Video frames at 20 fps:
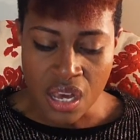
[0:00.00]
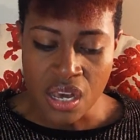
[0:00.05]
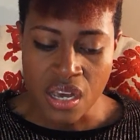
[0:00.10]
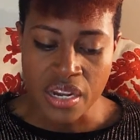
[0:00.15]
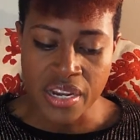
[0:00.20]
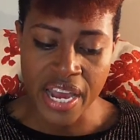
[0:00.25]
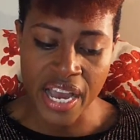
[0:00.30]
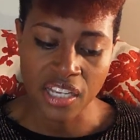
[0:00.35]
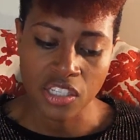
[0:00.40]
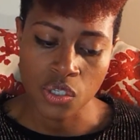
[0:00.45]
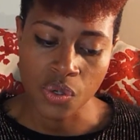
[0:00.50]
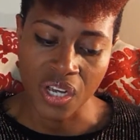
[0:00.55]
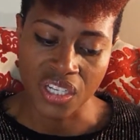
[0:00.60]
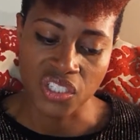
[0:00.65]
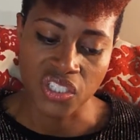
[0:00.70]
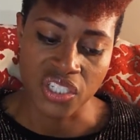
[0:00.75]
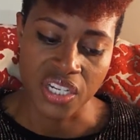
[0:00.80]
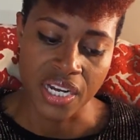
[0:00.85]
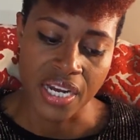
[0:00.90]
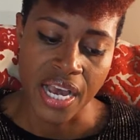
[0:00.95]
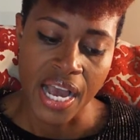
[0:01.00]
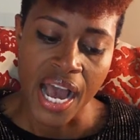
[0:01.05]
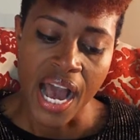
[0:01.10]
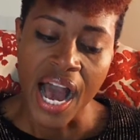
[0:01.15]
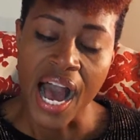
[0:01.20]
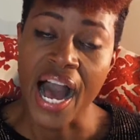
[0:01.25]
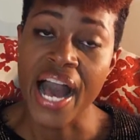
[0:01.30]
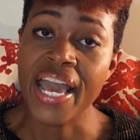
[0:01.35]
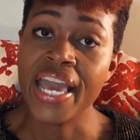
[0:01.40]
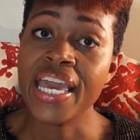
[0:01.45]
Next question.
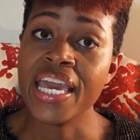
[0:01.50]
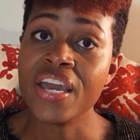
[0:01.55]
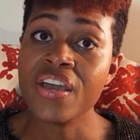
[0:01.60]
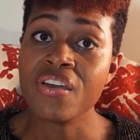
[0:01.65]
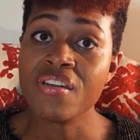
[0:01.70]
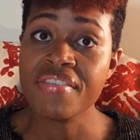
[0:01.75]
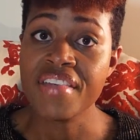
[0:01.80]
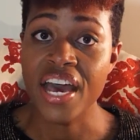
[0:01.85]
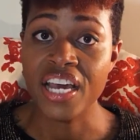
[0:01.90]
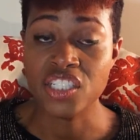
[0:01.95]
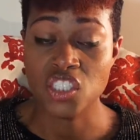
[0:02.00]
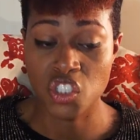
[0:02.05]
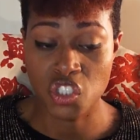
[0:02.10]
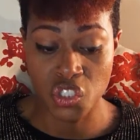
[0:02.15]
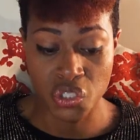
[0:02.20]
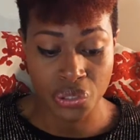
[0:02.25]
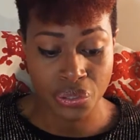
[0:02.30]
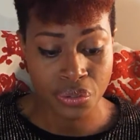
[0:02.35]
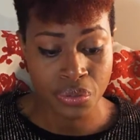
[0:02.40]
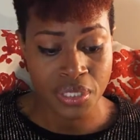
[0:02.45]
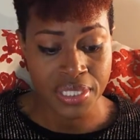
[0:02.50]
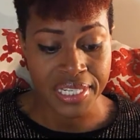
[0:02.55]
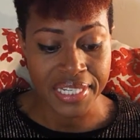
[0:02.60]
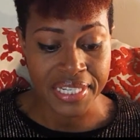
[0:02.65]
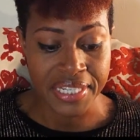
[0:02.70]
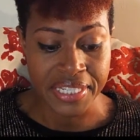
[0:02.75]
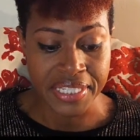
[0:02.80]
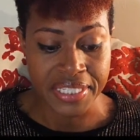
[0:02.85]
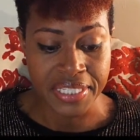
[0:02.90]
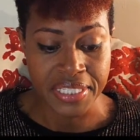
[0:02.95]
I hear that juice
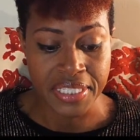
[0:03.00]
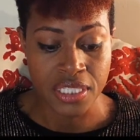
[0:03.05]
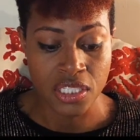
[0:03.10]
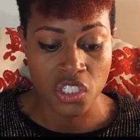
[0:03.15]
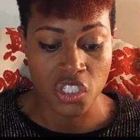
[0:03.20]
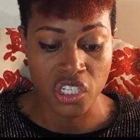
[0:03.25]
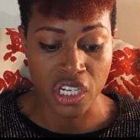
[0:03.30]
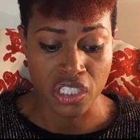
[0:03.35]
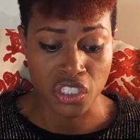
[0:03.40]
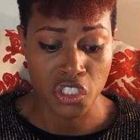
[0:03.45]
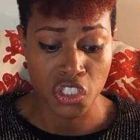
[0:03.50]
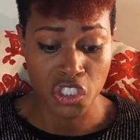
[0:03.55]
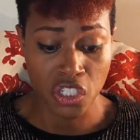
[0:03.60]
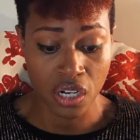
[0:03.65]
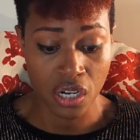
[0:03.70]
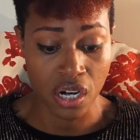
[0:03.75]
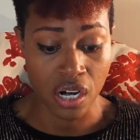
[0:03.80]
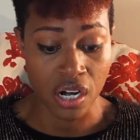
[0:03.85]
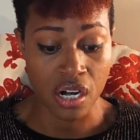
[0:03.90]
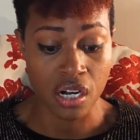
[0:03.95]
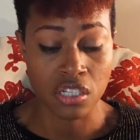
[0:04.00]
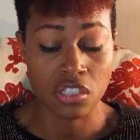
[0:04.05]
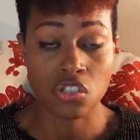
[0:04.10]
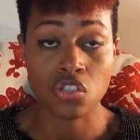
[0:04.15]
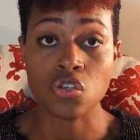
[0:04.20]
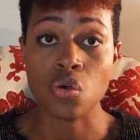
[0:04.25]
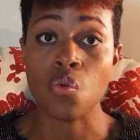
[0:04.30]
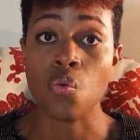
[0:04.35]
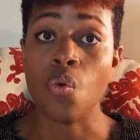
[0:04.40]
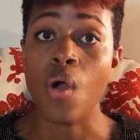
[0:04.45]
is just sugar,
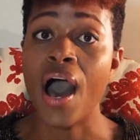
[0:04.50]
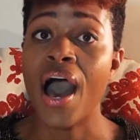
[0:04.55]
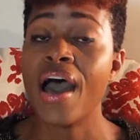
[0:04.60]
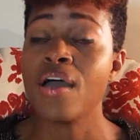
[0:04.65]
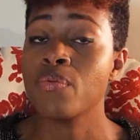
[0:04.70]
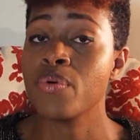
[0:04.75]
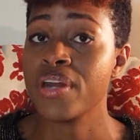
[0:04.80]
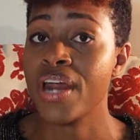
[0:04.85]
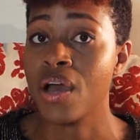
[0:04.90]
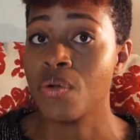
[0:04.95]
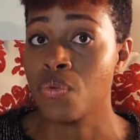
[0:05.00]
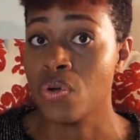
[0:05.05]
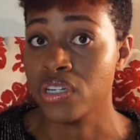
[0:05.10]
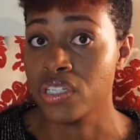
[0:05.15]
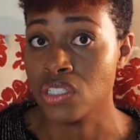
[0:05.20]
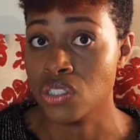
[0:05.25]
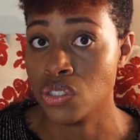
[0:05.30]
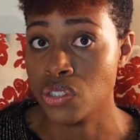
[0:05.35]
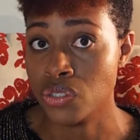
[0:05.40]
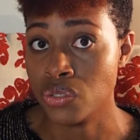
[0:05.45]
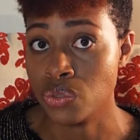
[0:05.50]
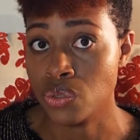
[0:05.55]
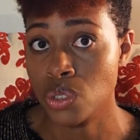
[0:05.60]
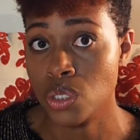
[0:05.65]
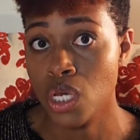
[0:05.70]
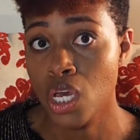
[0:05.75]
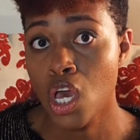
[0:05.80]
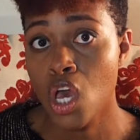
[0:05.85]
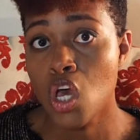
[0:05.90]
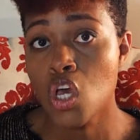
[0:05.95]
so why would I want to juice?
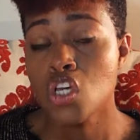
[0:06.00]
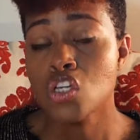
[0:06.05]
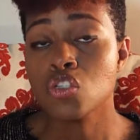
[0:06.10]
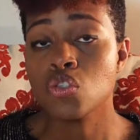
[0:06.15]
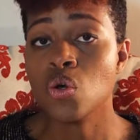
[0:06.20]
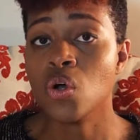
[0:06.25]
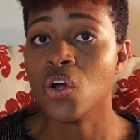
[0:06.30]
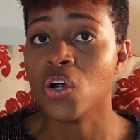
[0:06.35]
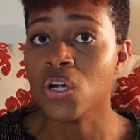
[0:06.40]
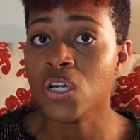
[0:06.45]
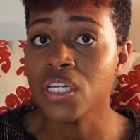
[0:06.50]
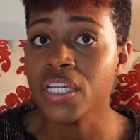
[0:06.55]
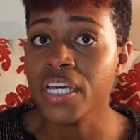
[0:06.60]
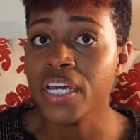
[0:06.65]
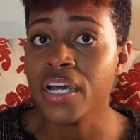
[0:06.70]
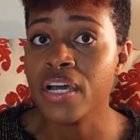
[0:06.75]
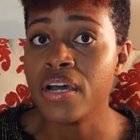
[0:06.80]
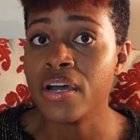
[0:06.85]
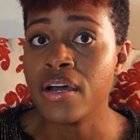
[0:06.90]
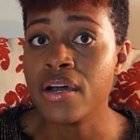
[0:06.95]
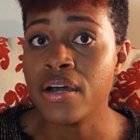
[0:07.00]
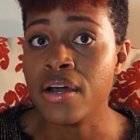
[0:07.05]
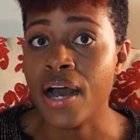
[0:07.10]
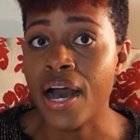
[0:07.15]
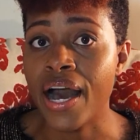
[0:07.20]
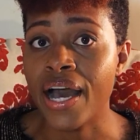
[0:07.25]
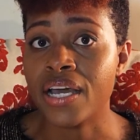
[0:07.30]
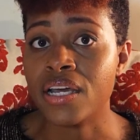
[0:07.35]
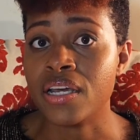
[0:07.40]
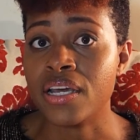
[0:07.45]
So earlier
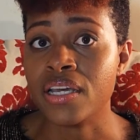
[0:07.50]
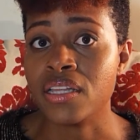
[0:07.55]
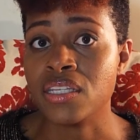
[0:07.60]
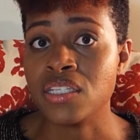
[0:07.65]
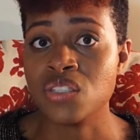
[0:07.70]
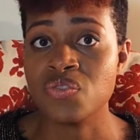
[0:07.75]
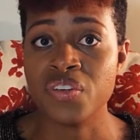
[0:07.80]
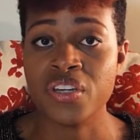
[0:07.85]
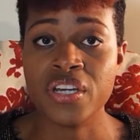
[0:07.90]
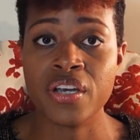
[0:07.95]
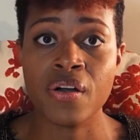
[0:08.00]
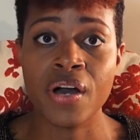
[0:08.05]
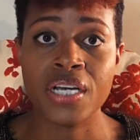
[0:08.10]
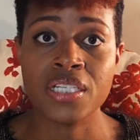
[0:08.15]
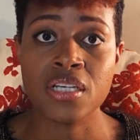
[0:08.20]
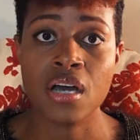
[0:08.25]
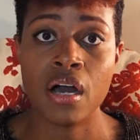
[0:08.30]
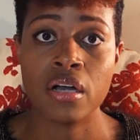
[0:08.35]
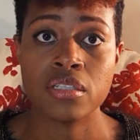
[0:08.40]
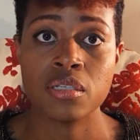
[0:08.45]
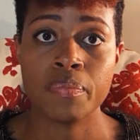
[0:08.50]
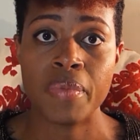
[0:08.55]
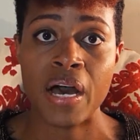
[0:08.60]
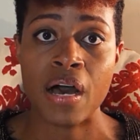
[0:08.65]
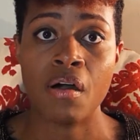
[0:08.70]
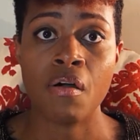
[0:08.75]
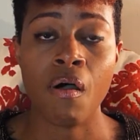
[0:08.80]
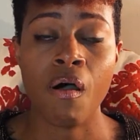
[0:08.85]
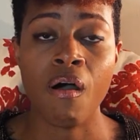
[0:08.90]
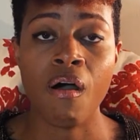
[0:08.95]
in this video I talked
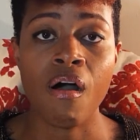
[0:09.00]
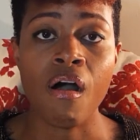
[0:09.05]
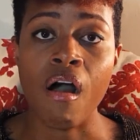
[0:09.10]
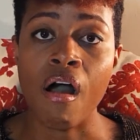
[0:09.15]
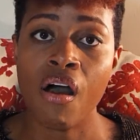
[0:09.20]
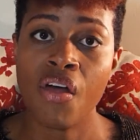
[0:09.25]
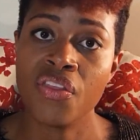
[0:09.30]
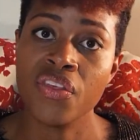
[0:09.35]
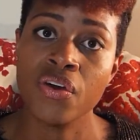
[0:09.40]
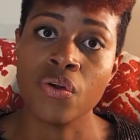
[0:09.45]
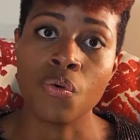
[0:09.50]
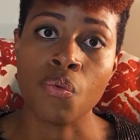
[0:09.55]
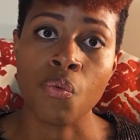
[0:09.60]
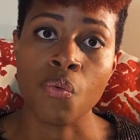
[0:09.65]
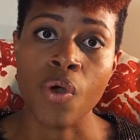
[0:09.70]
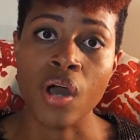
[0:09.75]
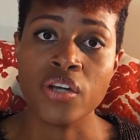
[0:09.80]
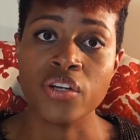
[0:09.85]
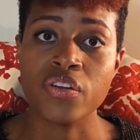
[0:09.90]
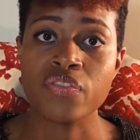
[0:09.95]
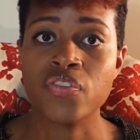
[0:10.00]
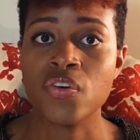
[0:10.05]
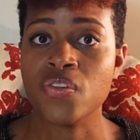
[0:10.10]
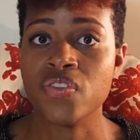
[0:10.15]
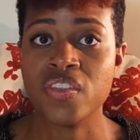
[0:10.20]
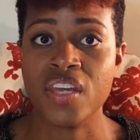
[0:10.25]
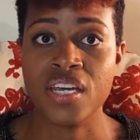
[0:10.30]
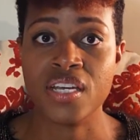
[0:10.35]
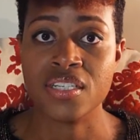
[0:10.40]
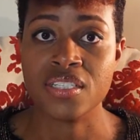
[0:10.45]
about all the wonderful
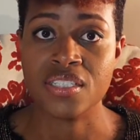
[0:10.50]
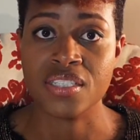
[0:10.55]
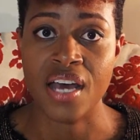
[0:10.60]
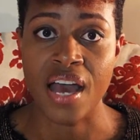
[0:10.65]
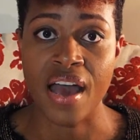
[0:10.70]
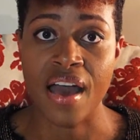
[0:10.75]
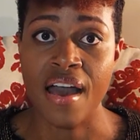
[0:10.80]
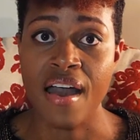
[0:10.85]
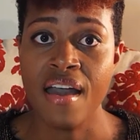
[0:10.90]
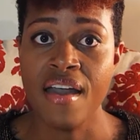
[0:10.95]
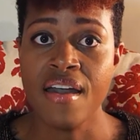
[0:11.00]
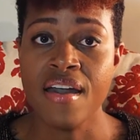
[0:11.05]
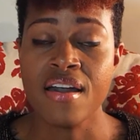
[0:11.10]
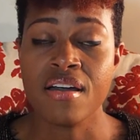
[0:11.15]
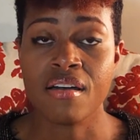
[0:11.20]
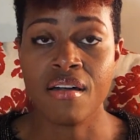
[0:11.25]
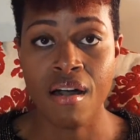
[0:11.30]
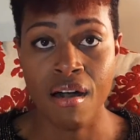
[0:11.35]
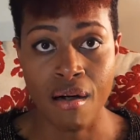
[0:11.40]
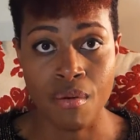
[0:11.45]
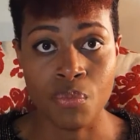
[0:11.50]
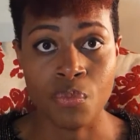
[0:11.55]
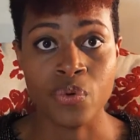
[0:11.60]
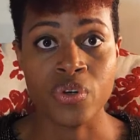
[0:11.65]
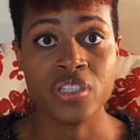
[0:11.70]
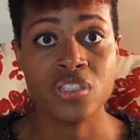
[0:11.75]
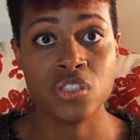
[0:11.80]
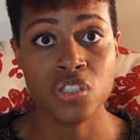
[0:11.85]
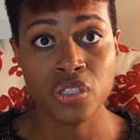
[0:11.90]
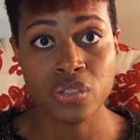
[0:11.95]
things that come
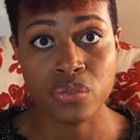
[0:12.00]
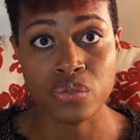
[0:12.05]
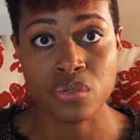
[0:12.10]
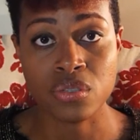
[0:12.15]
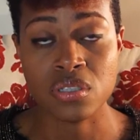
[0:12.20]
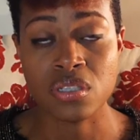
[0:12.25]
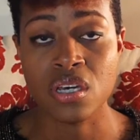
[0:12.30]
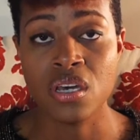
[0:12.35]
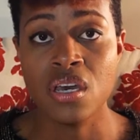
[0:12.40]
with juice.